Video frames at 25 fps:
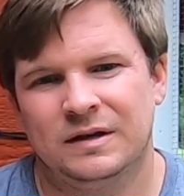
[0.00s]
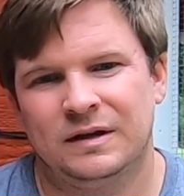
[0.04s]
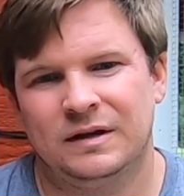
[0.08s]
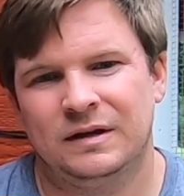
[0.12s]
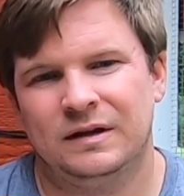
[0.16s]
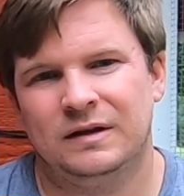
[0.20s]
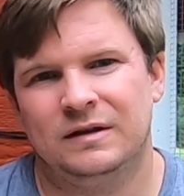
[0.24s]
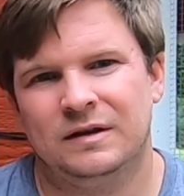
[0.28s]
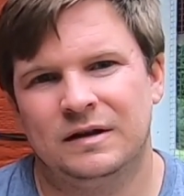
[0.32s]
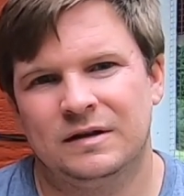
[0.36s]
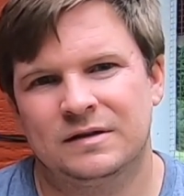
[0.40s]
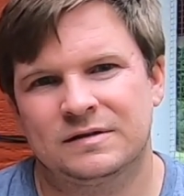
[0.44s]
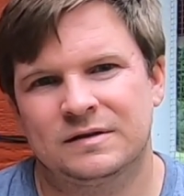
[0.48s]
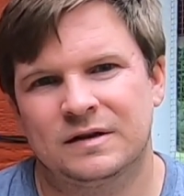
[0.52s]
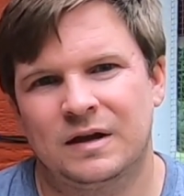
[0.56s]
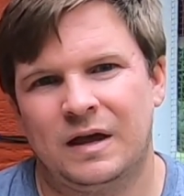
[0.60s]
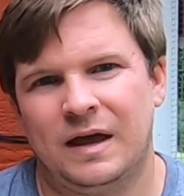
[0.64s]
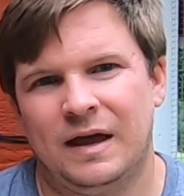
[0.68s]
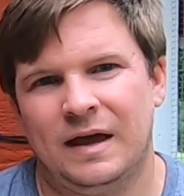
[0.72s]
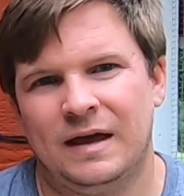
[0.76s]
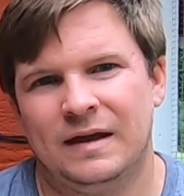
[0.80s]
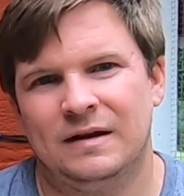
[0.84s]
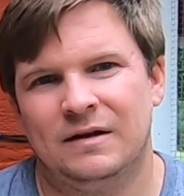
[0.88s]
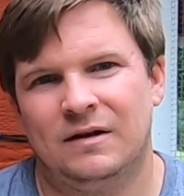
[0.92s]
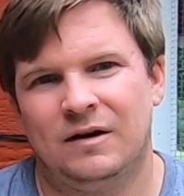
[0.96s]
and that's
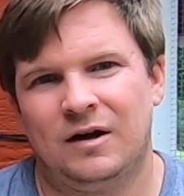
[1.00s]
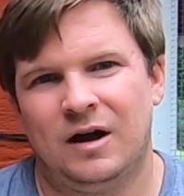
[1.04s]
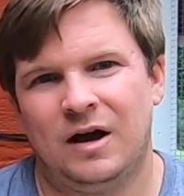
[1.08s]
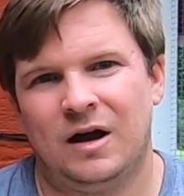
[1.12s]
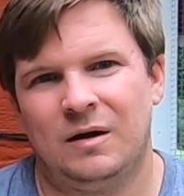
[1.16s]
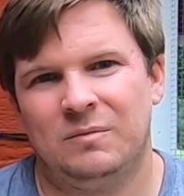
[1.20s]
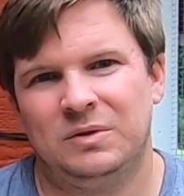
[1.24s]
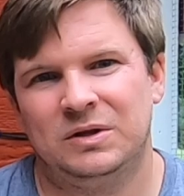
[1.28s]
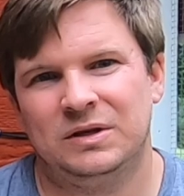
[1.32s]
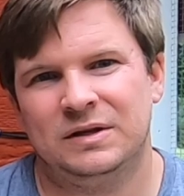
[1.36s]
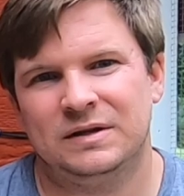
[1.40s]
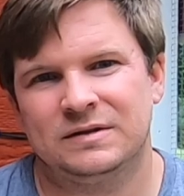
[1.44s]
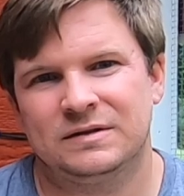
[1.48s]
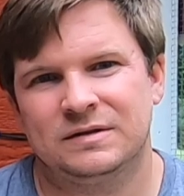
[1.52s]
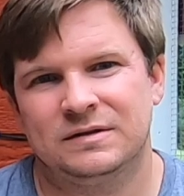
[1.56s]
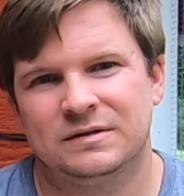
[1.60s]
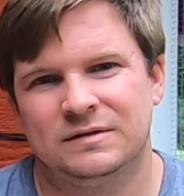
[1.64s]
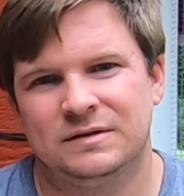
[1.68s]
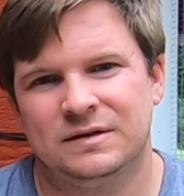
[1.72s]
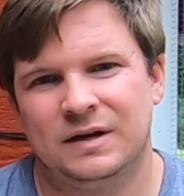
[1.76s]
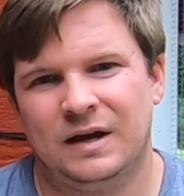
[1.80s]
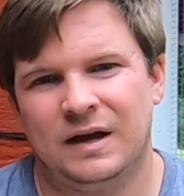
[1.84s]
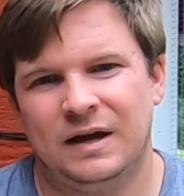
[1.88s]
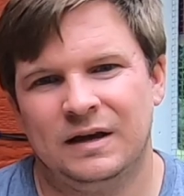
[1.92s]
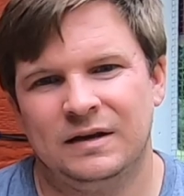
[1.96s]
at
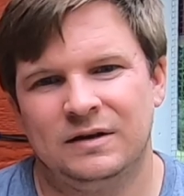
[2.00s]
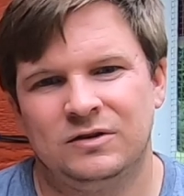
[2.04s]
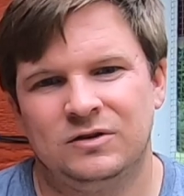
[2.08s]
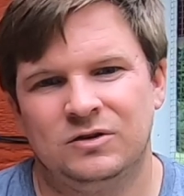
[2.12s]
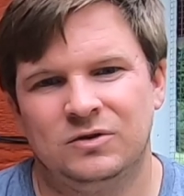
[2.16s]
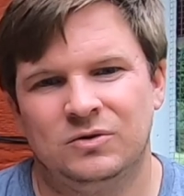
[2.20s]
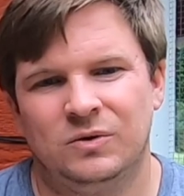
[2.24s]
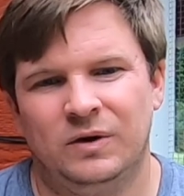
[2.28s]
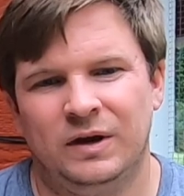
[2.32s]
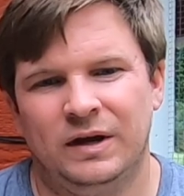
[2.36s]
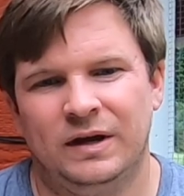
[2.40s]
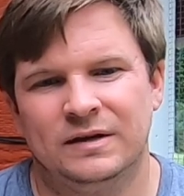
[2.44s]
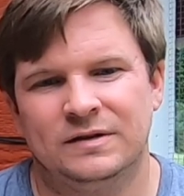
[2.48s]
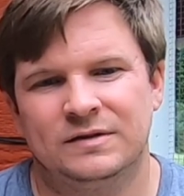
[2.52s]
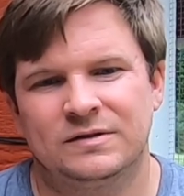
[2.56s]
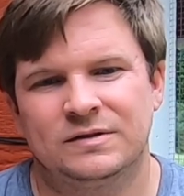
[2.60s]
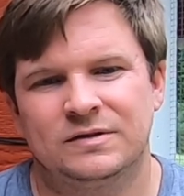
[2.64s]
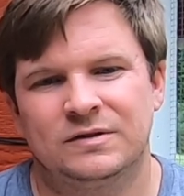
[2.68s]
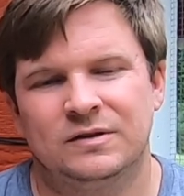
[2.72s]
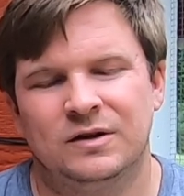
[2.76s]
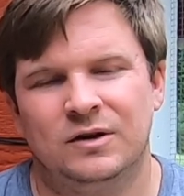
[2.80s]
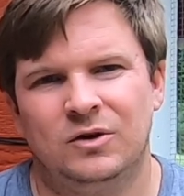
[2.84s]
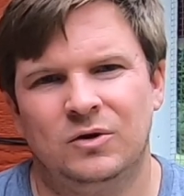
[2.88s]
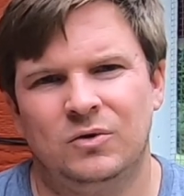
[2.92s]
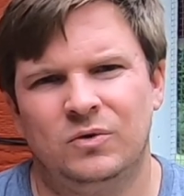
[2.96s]

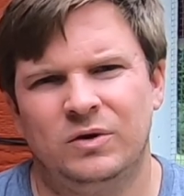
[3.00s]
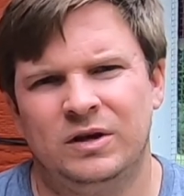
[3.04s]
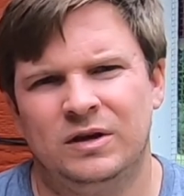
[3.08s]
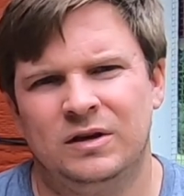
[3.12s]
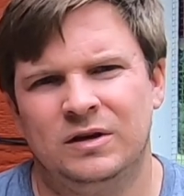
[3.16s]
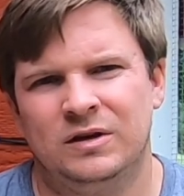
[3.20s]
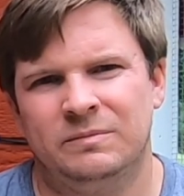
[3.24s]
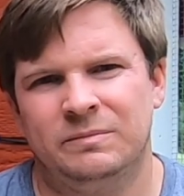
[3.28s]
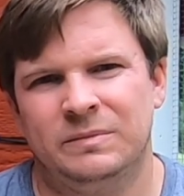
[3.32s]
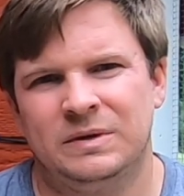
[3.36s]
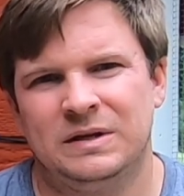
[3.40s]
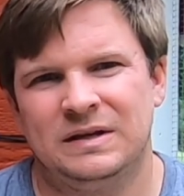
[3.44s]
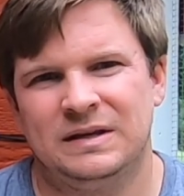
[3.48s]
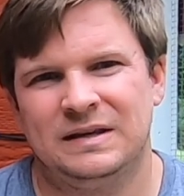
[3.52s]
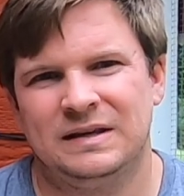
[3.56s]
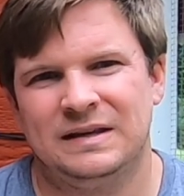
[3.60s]
omelet.us, OMLET.us.